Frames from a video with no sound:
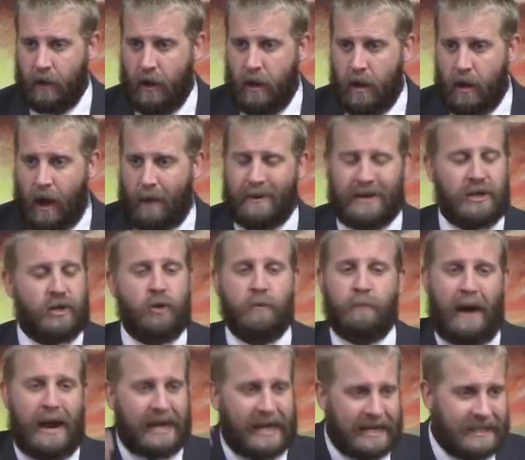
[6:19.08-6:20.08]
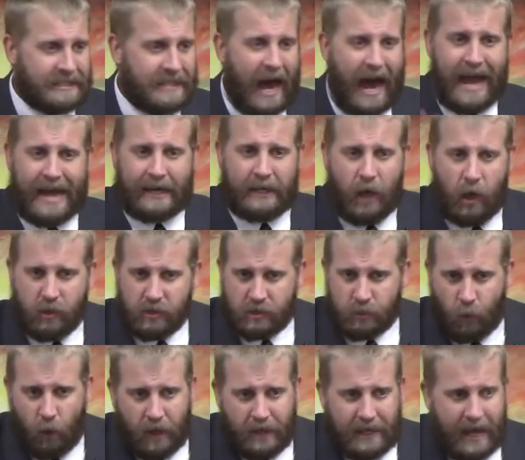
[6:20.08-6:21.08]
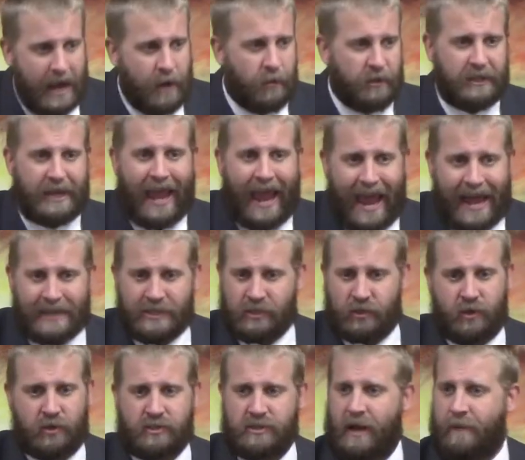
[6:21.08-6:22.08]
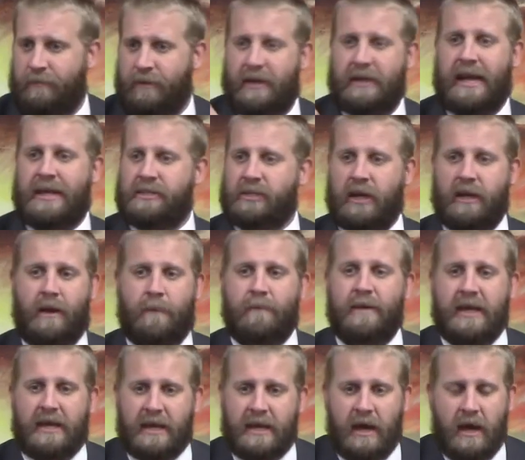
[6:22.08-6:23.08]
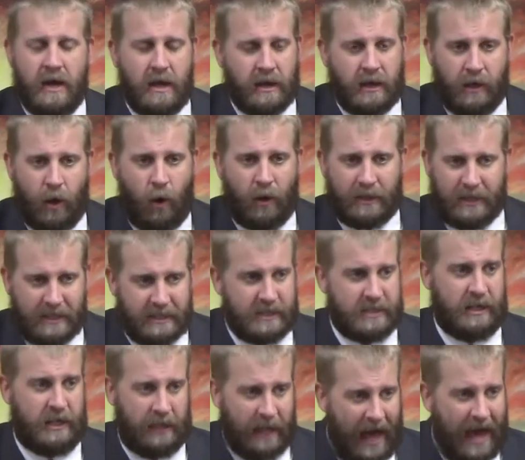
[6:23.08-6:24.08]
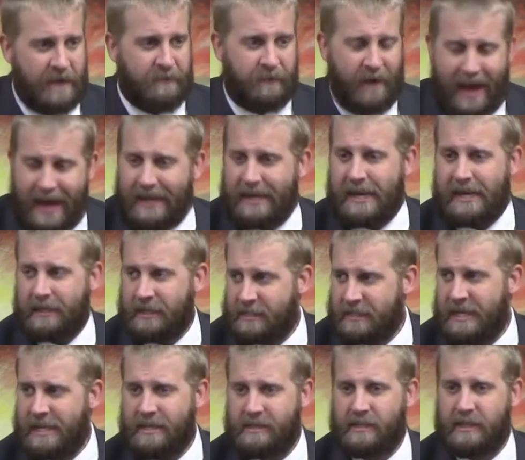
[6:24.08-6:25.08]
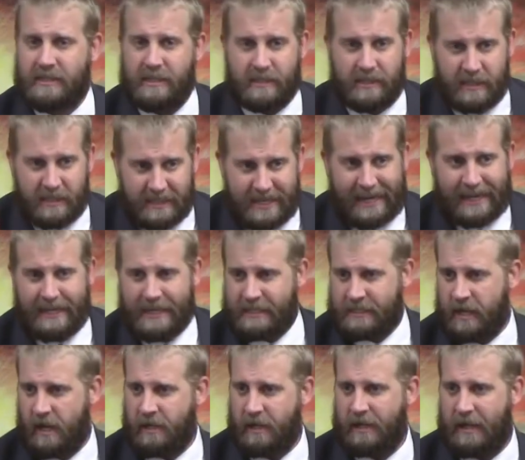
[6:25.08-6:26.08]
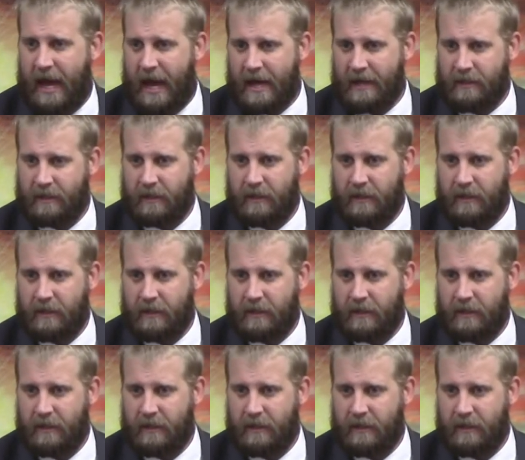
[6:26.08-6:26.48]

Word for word: I mean, you might get diagnosed one day with cancer or something that's going to be, you know what, this is a life ending disease. This is a sickness unto death.